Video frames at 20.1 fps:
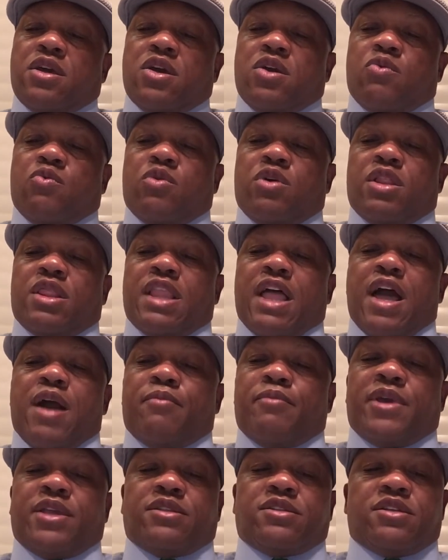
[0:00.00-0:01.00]
will allow
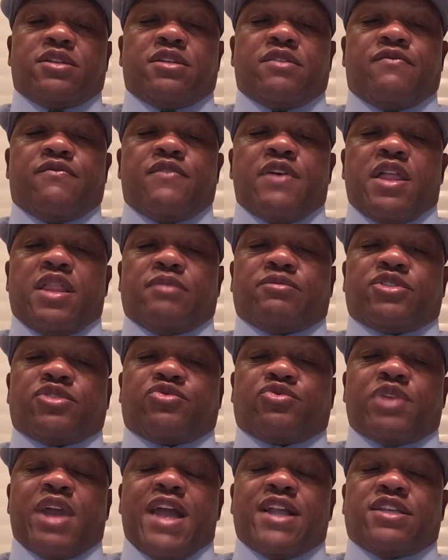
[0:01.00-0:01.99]
me to develop
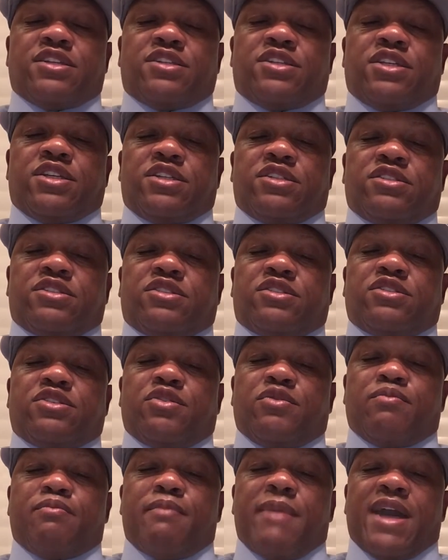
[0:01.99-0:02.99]
strategies
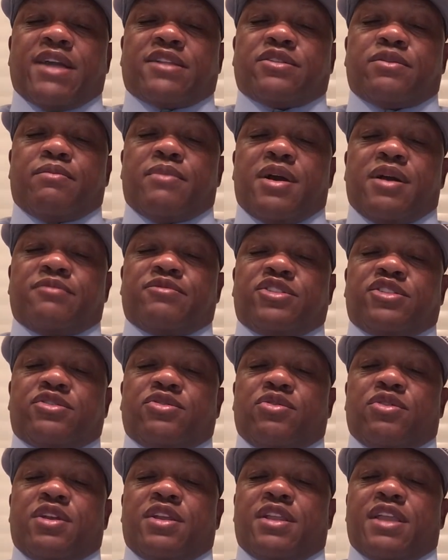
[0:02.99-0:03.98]
to maximize
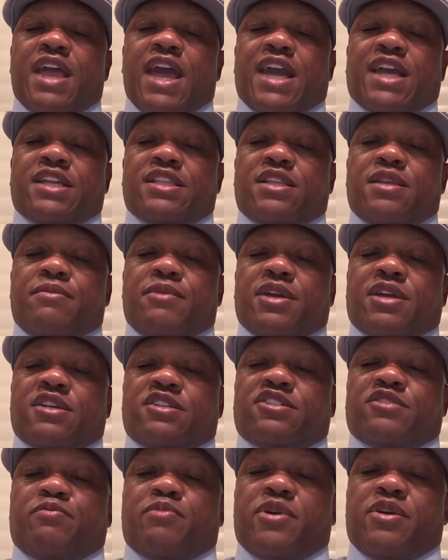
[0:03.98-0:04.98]
student academic
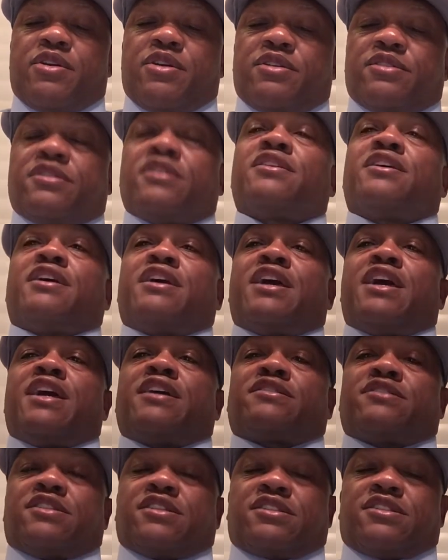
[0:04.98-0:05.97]
experience and
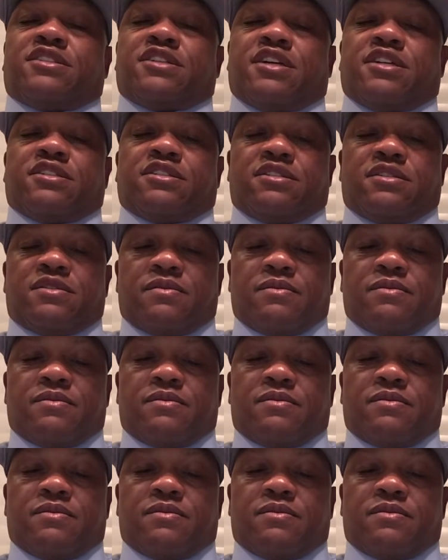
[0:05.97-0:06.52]
success.